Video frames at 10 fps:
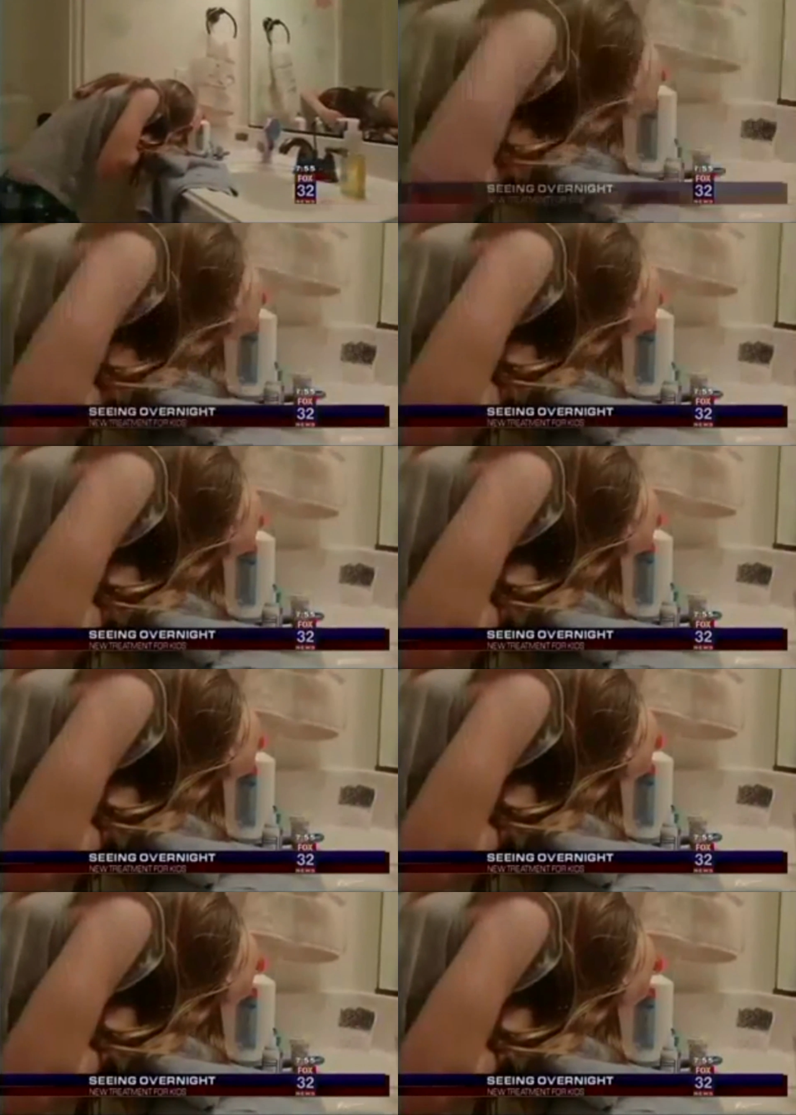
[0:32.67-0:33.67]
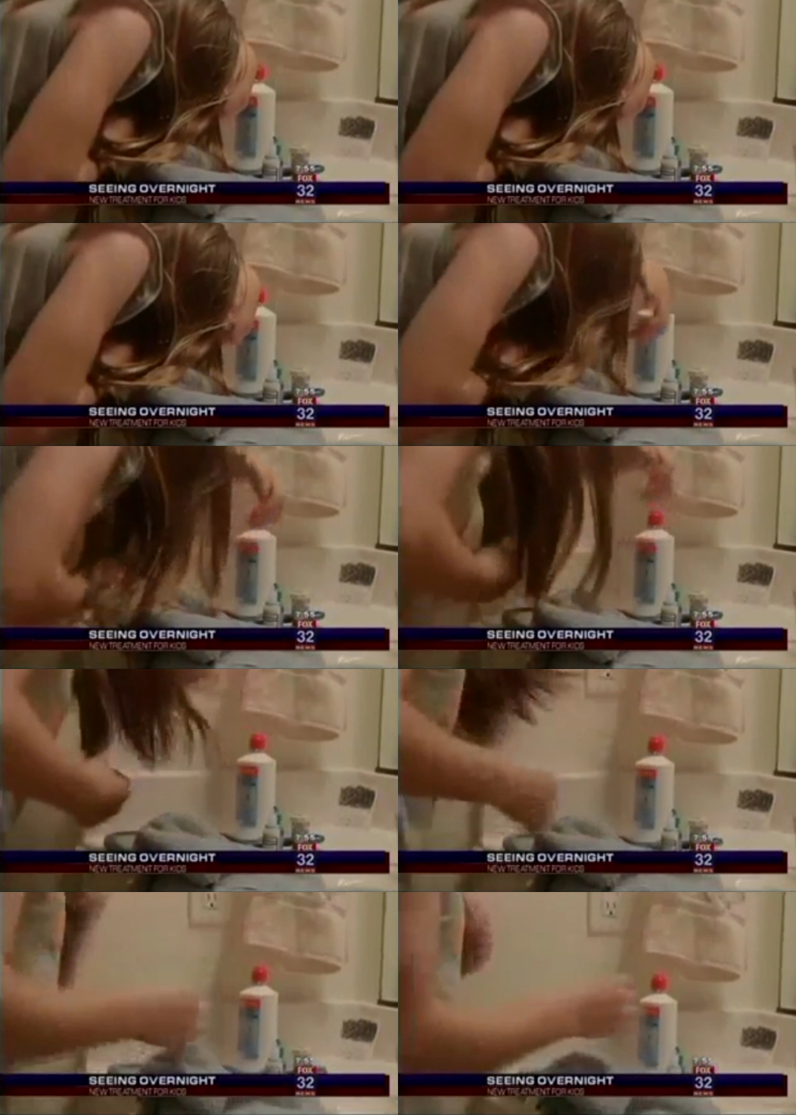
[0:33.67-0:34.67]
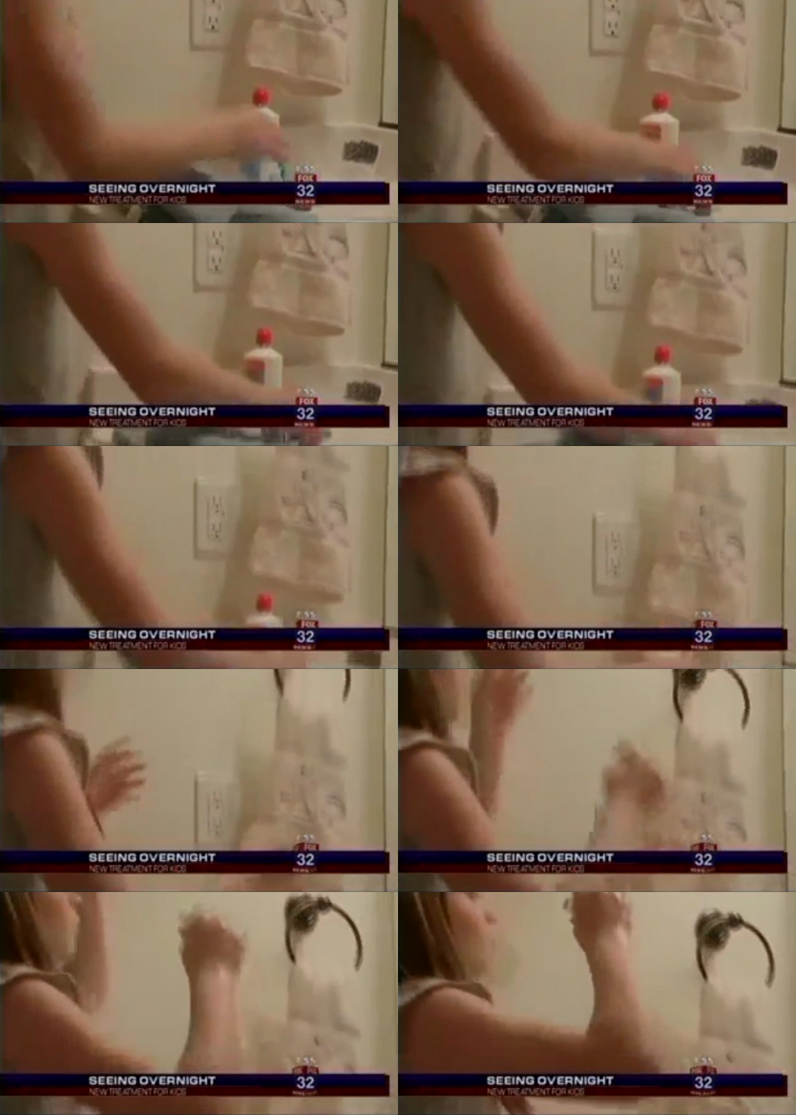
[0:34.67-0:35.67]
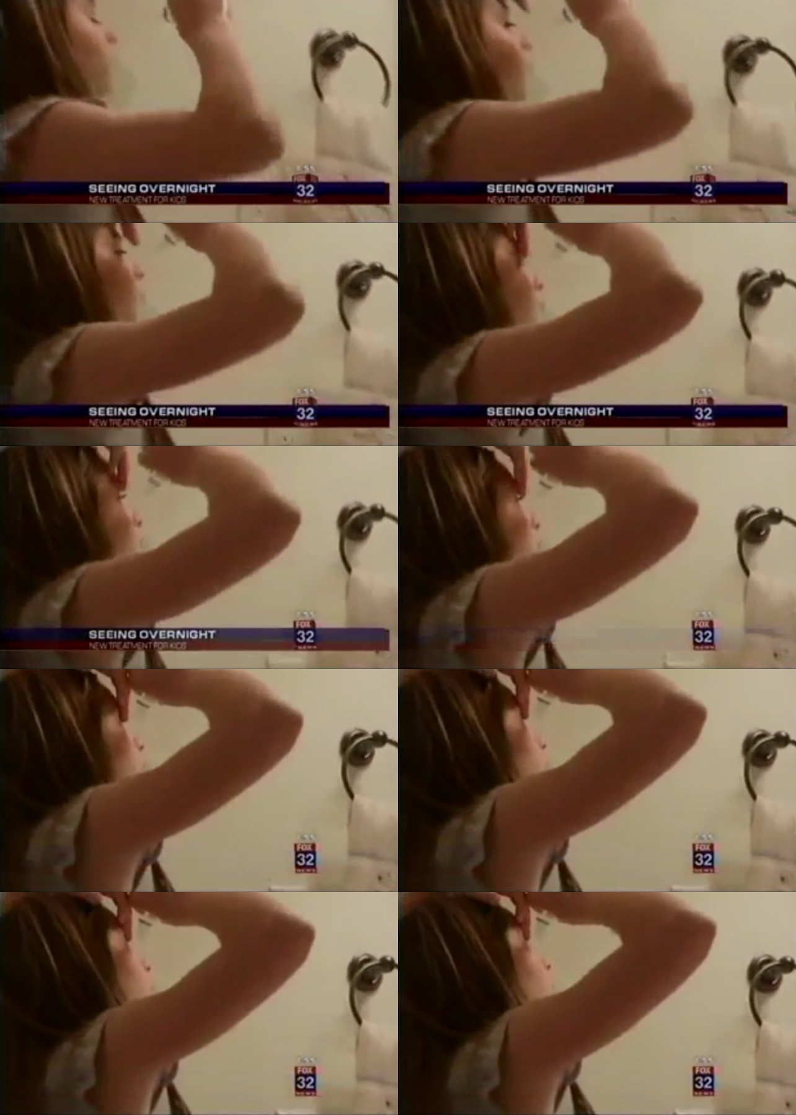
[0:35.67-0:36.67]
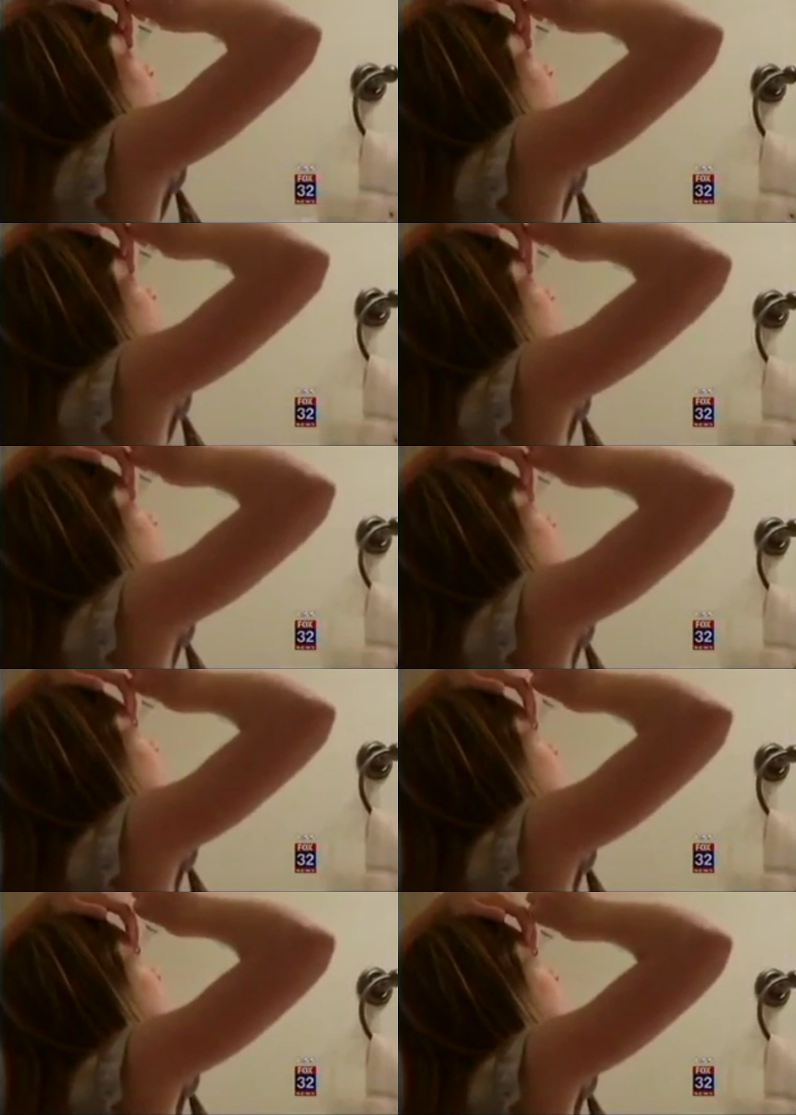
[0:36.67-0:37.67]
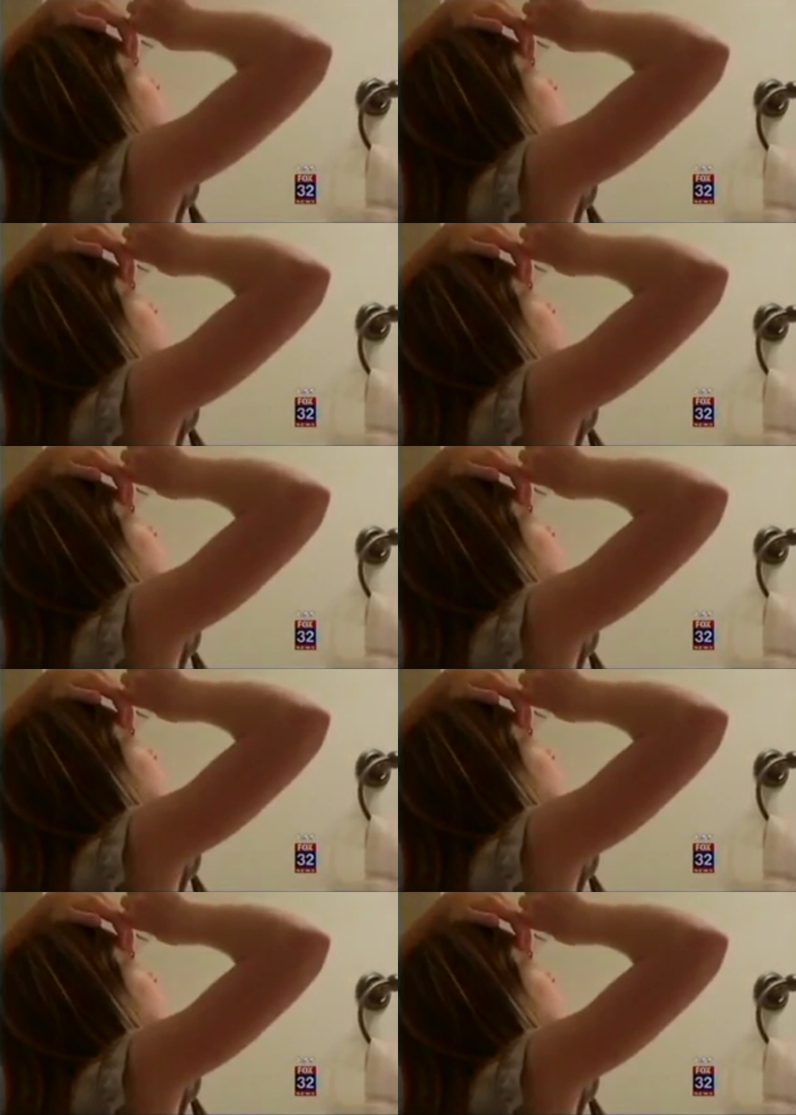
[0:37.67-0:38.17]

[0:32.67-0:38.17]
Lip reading: [unreadable: no face in view]